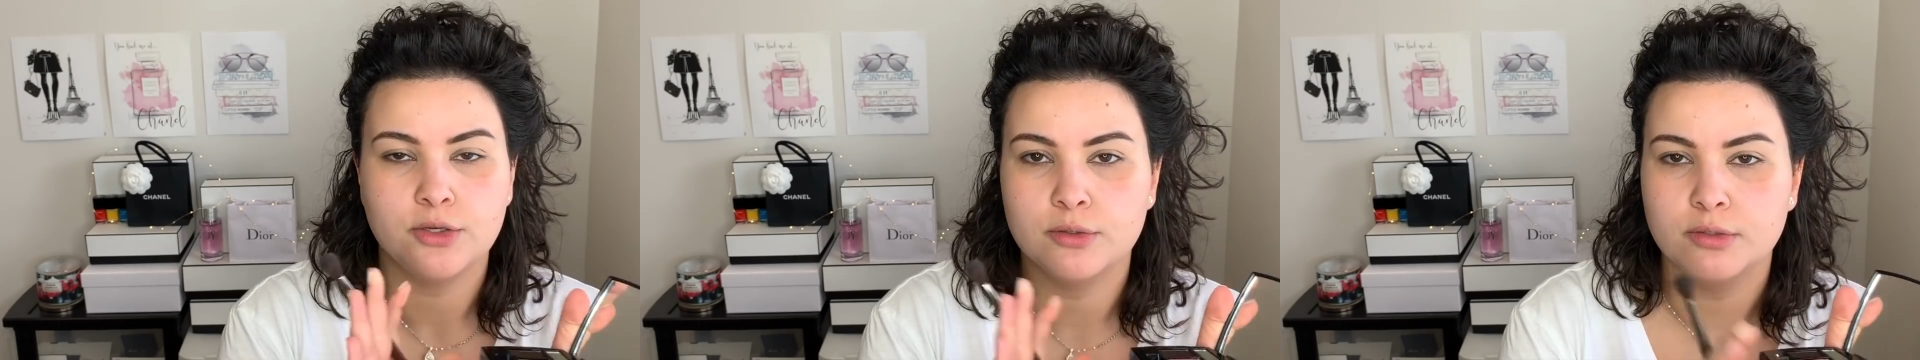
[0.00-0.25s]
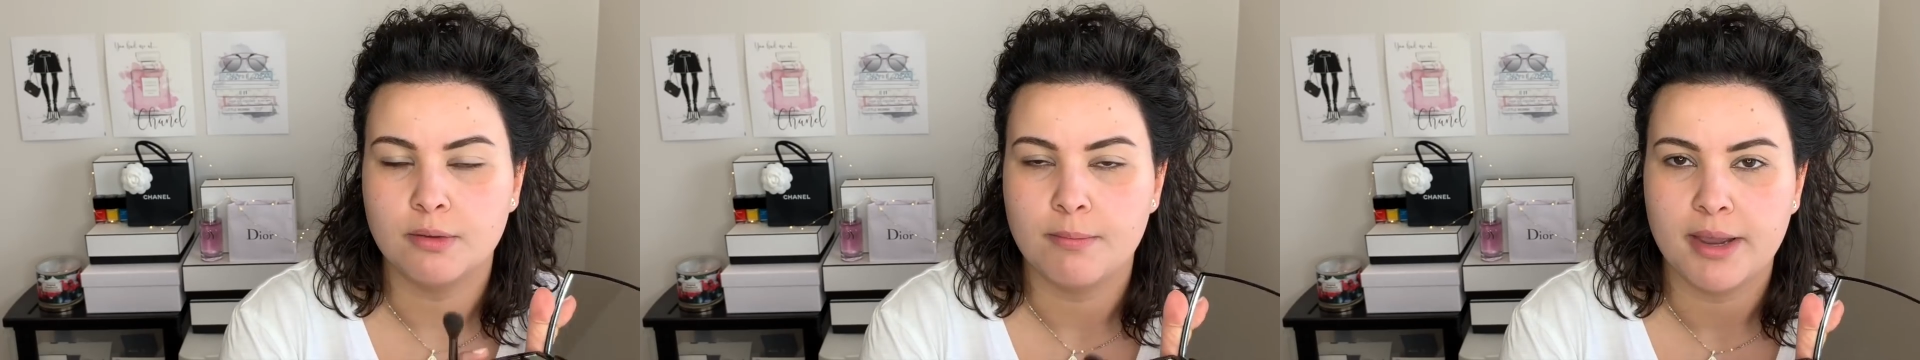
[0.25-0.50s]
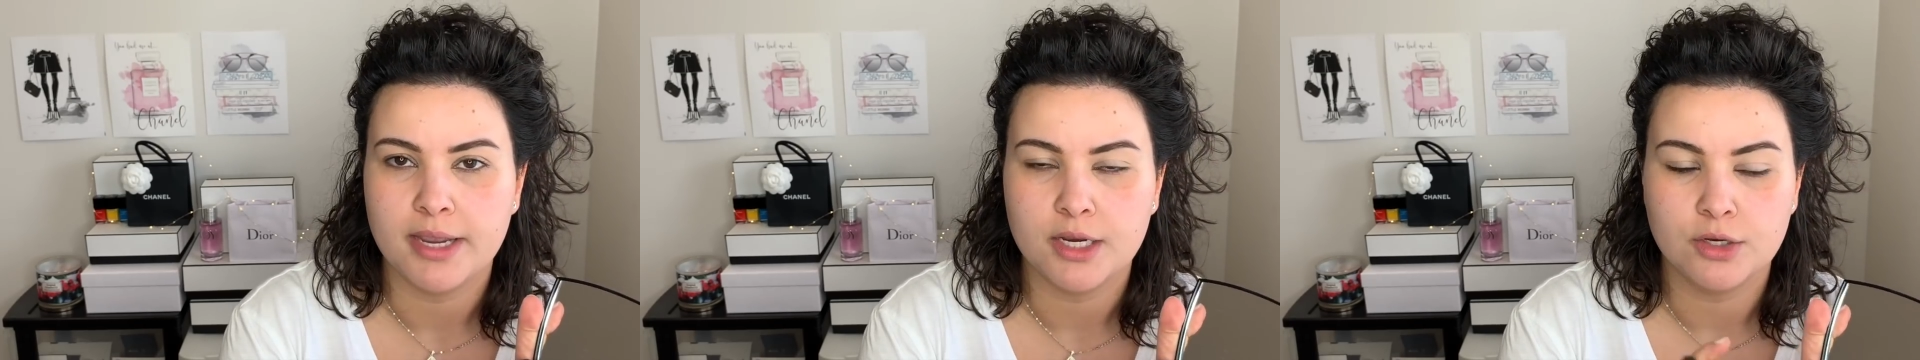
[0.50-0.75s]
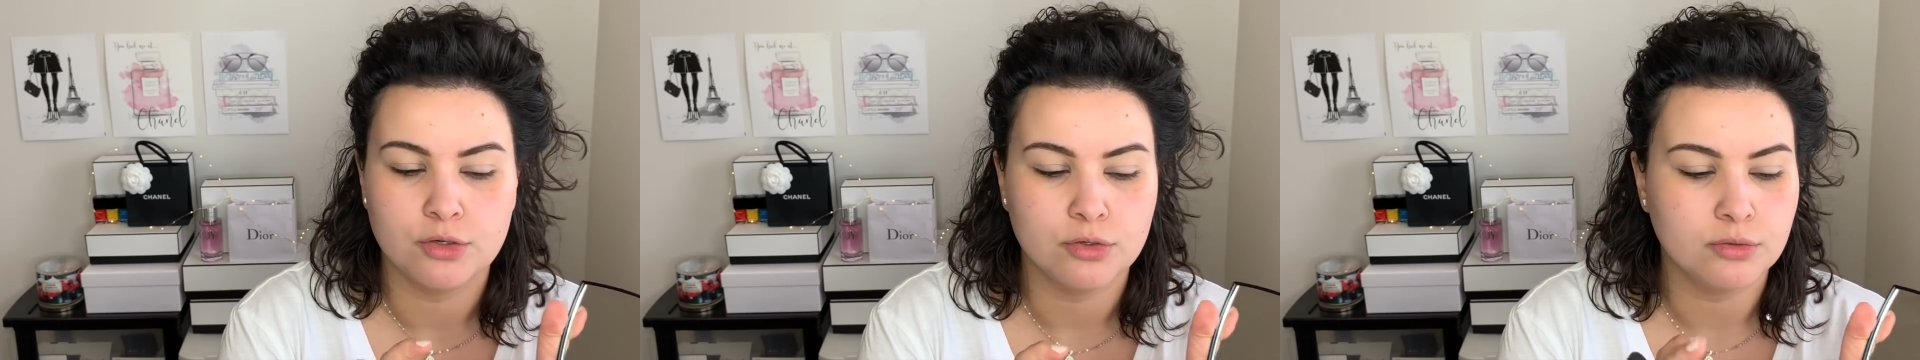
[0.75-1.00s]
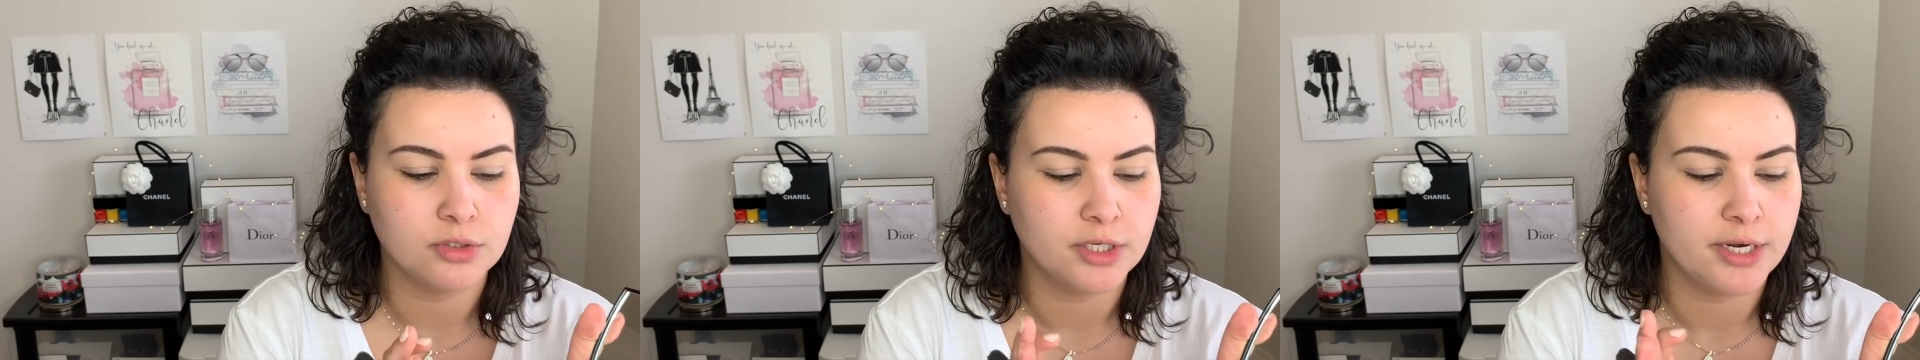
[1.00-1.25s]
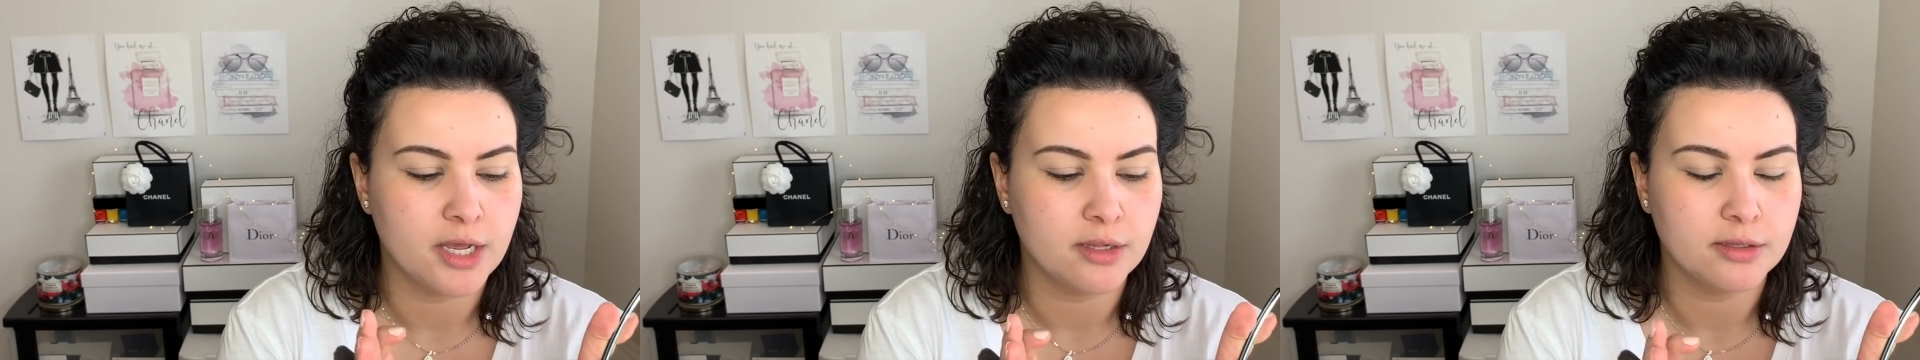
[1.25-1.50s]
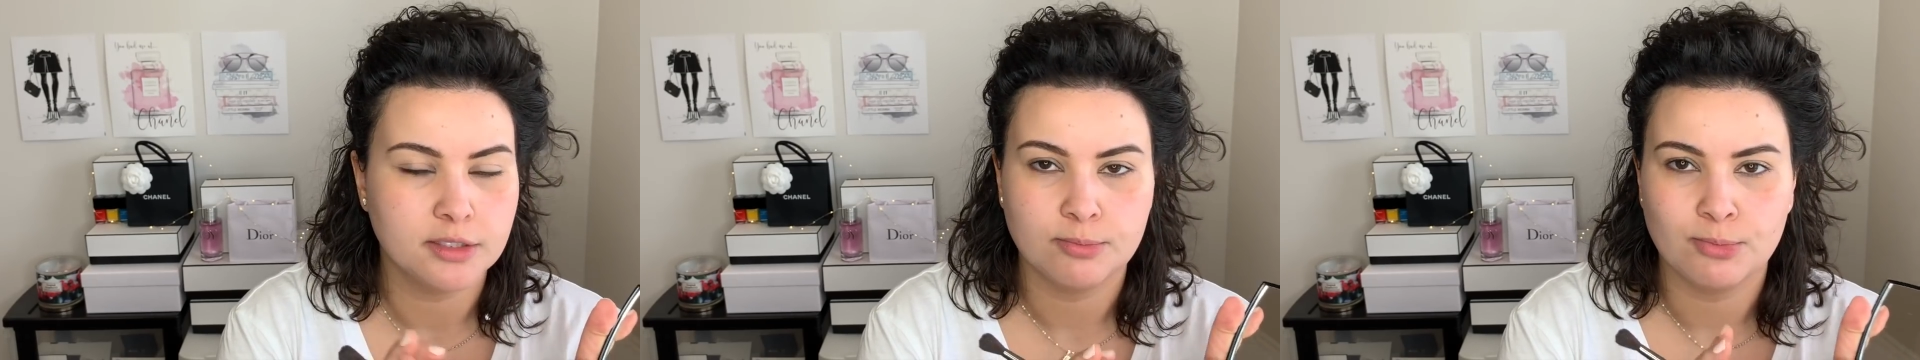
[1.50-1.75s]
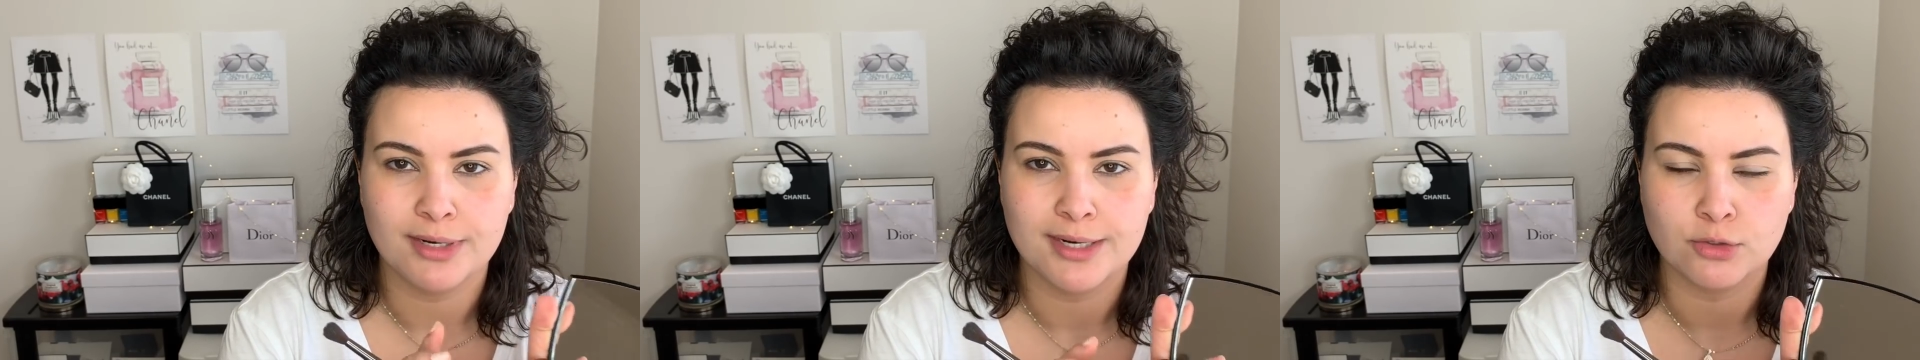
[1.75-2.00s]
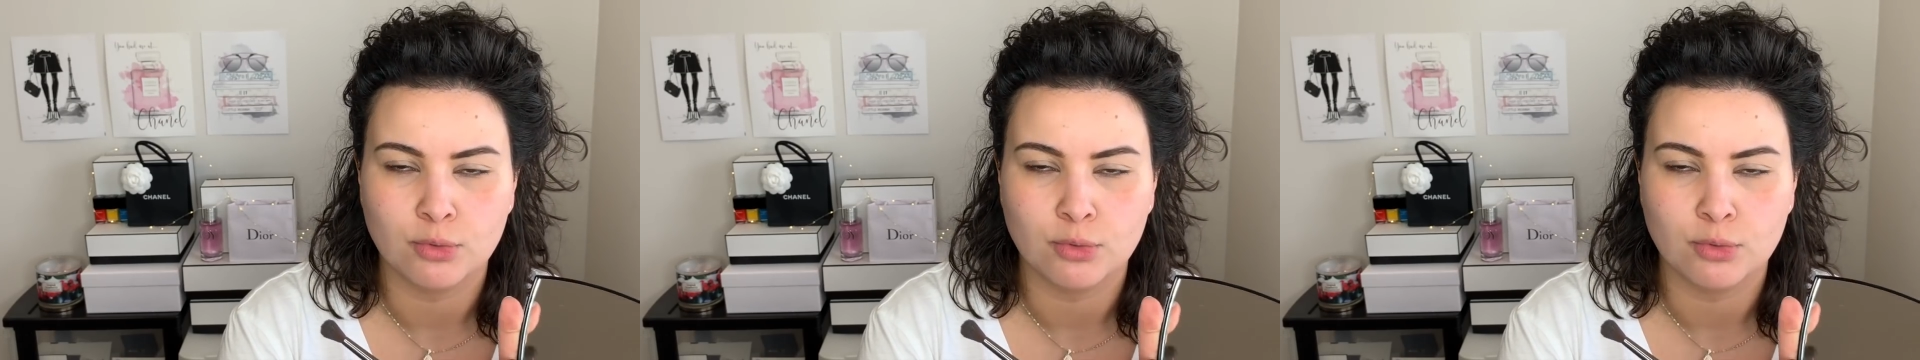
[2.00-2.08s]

use my new Chanel Spring